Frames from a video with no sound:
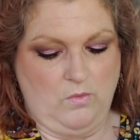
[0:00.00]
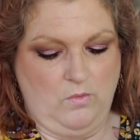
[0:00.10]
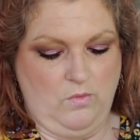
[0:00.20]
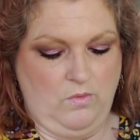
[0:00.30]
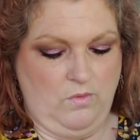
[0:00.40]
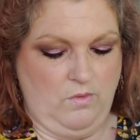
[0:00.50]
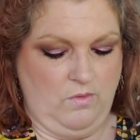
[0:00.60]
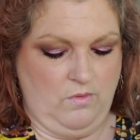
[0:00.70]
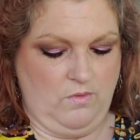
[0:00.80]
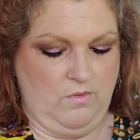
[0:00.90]
Ooh.
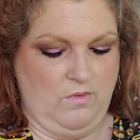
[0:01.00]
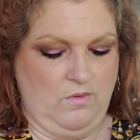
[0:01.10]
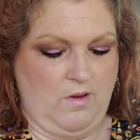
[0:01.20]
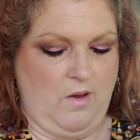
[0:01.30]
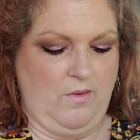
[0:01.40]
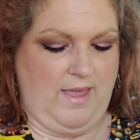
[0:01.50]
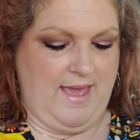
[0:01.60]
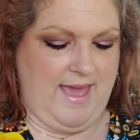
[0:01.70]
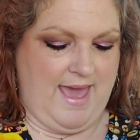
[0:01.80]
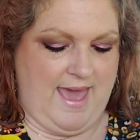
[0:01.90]
Oh,
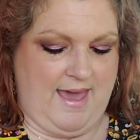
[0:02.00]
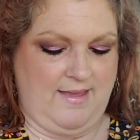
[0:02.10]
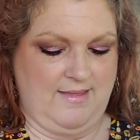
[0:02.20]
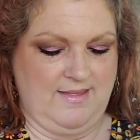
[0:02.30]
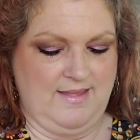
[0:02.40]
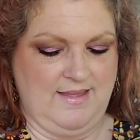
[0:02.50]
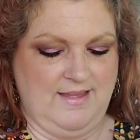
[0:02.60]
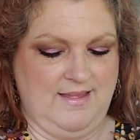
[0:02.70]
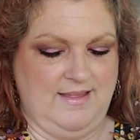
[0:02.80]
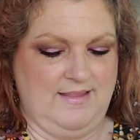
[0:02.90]
yeah.
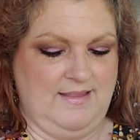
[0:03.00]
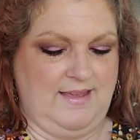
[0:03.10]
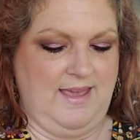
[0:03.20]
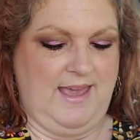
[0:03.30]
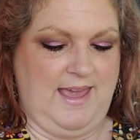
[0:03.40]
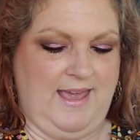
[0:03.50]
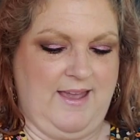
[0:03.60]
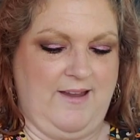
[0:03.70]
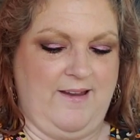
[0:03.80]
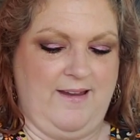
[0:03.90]
Looky
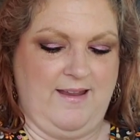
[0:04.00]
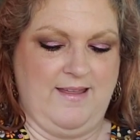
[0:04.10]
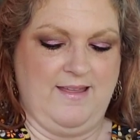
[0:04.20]
here.